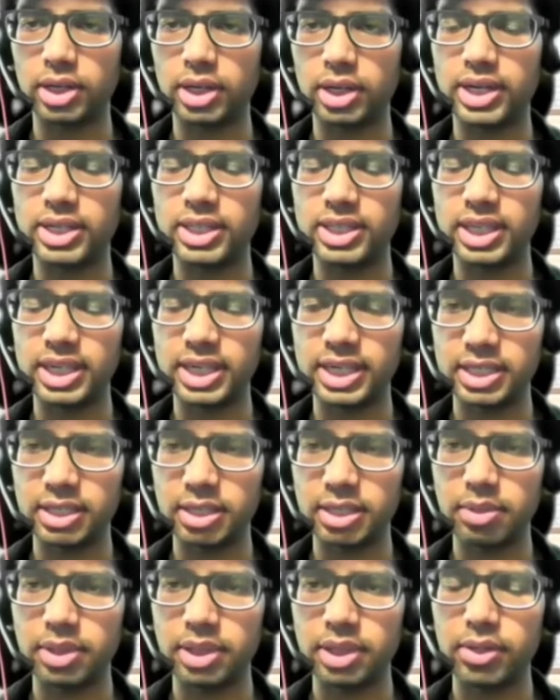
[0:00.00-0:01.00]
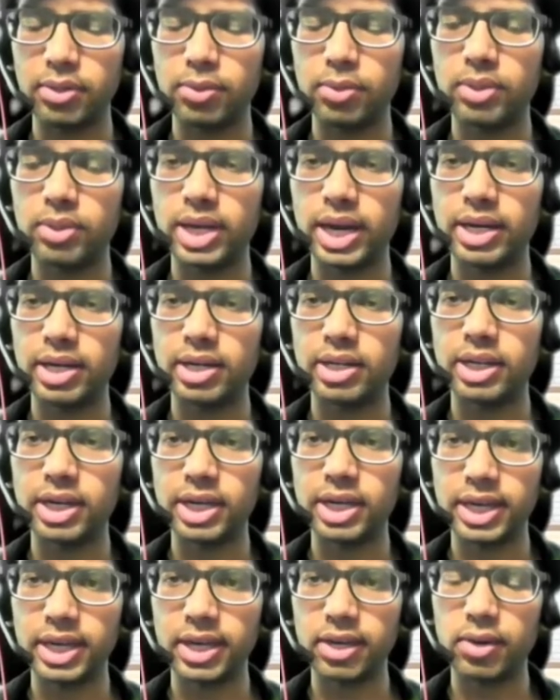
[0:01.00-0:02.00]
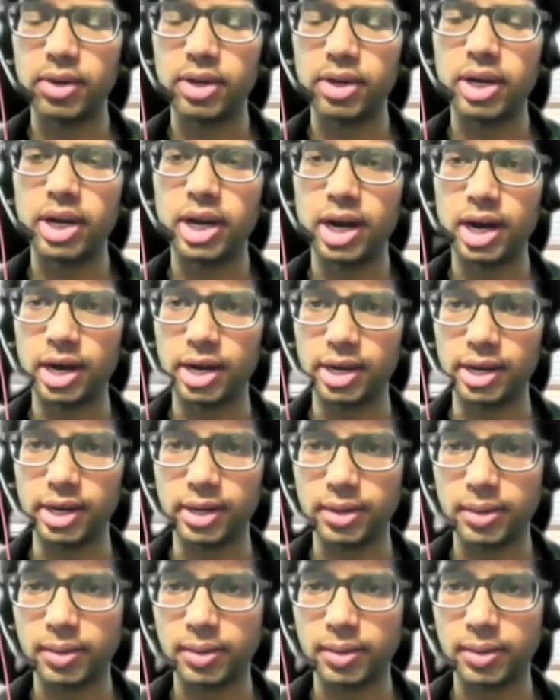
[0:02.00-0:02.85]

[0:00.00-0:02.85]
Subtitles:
it's easy to get a TA or a RA,